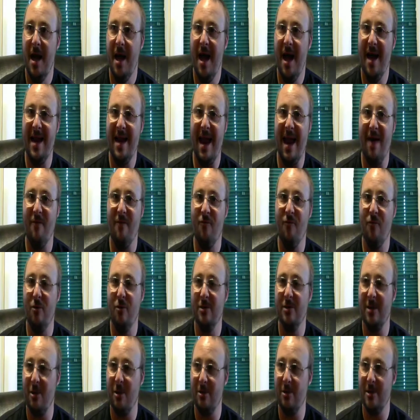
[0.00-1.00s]
And at
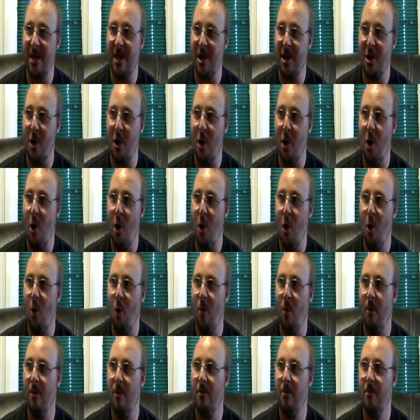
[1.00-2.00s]
first I was like,
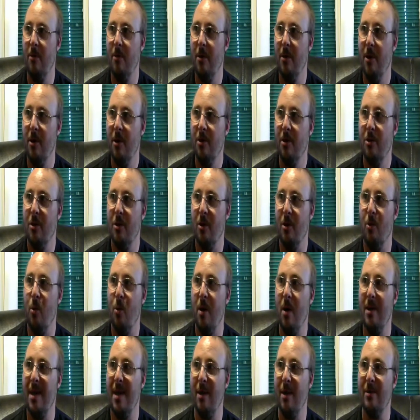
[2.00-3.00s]
oh, the
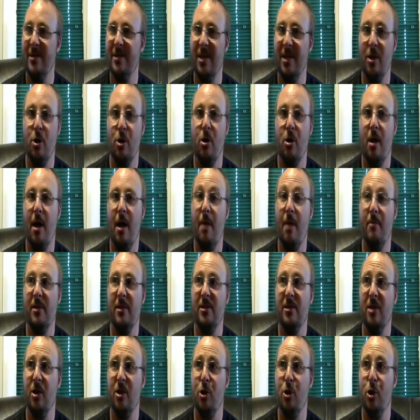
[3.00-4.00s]
one that was in
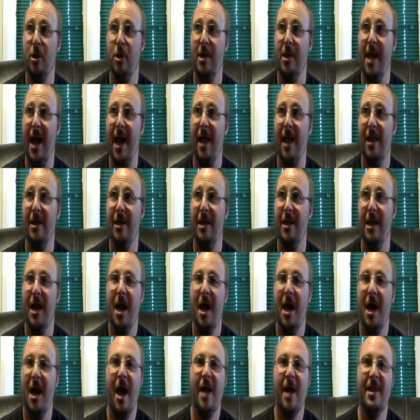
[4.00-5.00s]
Miss Congeniality.
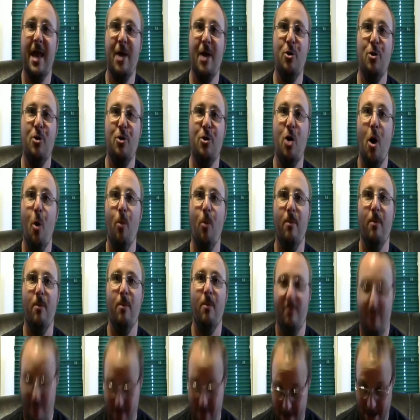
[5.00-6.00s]
And then, nope,
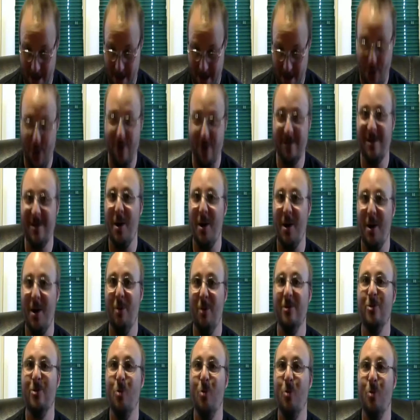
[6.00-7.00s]
it turns out I
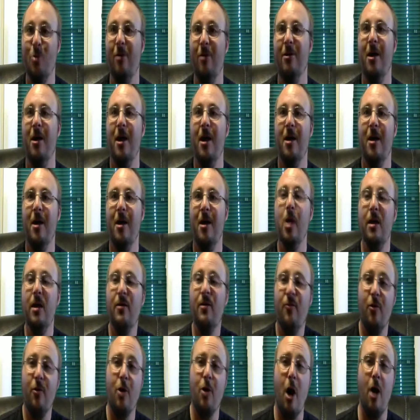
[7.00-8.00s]
was wrong.
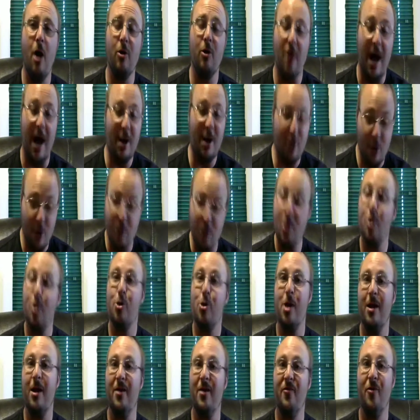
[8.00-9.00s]
Jennifer Garner. I do know
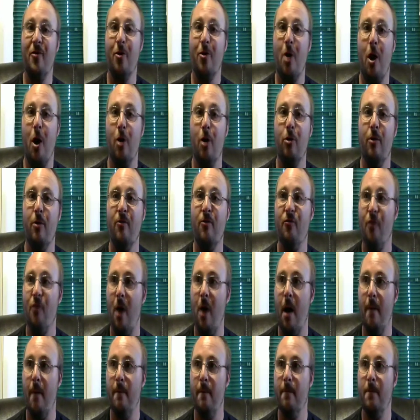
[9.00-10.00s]
Jennifer Garner
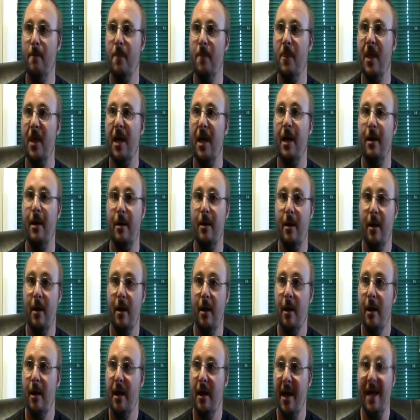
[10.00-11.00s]
from the
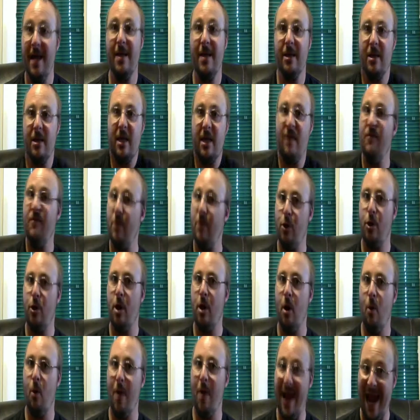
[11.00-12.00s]
hit TV
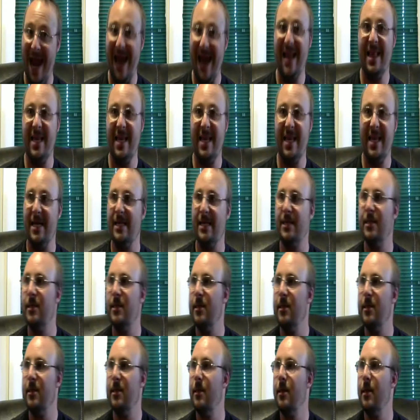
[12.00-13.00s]
show
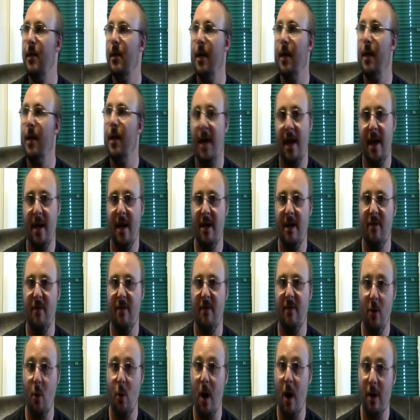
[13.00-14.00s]
Alias. And a
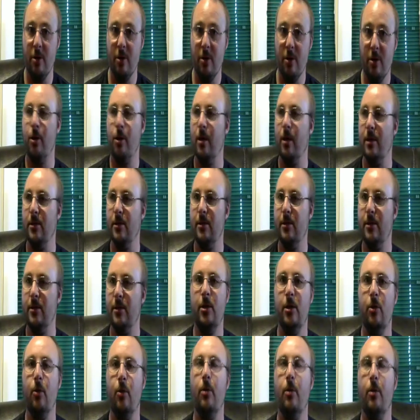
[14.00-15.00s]
few other things,
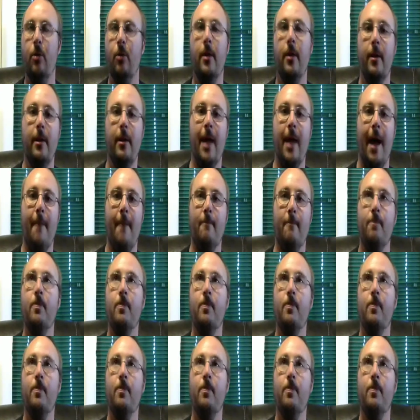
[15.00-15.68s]
too. Yeah.